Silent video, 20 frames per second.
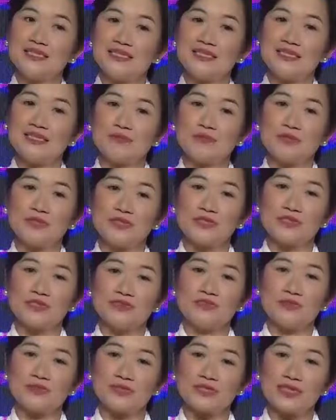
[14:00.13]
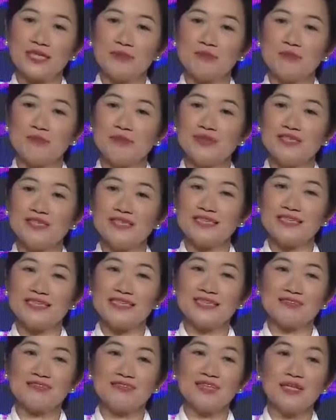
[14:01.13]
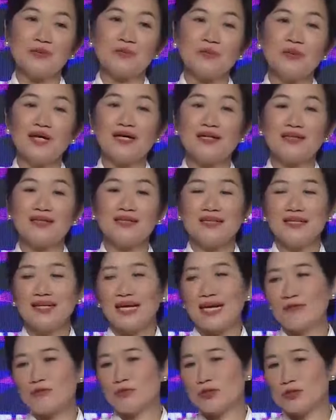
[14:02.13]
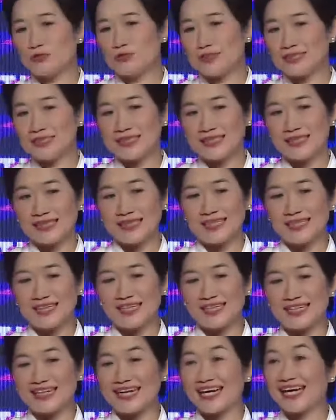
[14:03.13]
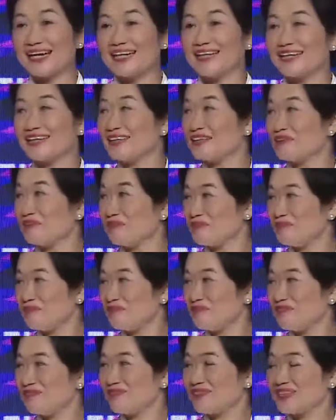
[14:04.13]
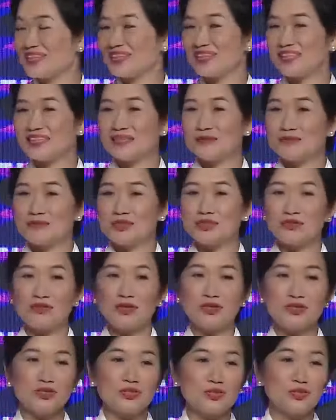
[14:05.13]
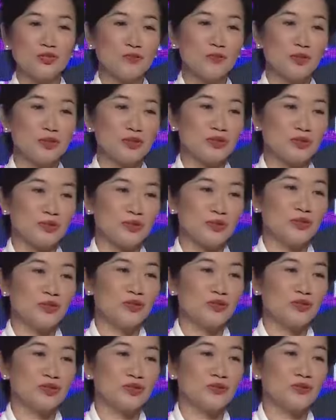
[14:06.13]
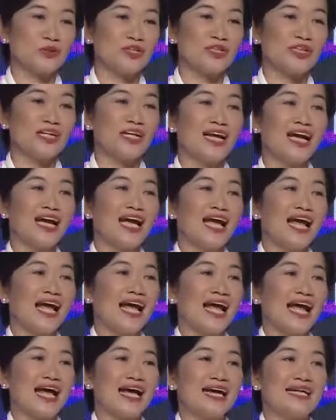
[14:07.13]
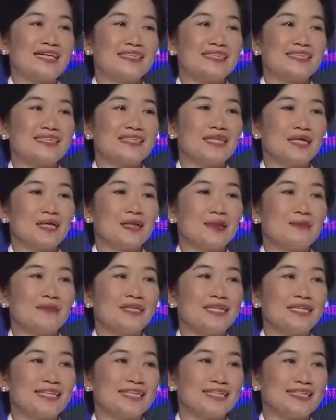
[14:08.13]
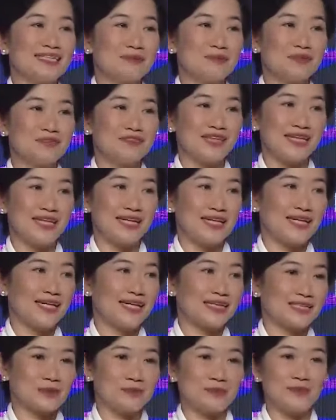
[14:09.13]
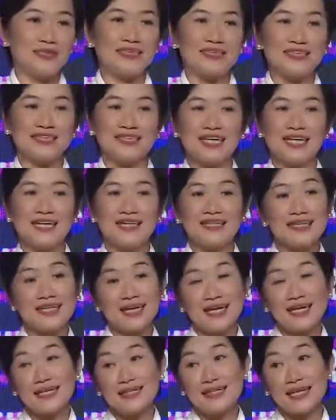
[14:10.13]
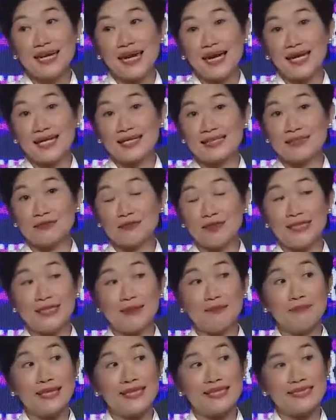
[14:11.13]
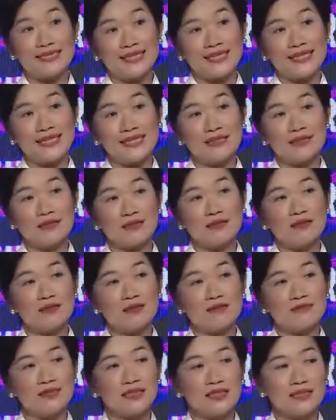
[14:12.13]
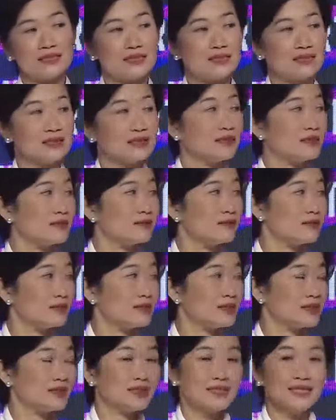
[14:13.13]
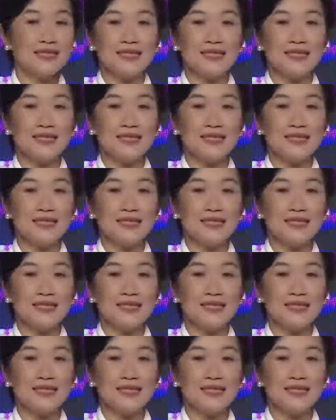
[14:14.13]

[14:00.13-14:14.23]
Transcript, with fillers: that have preserved those capabilities have done well. I was recently in Canada, um, Toronto, Montreal, and so on, and uh, meeting some of the A I experts in Canada. Canada has really maintained a lot of the institutes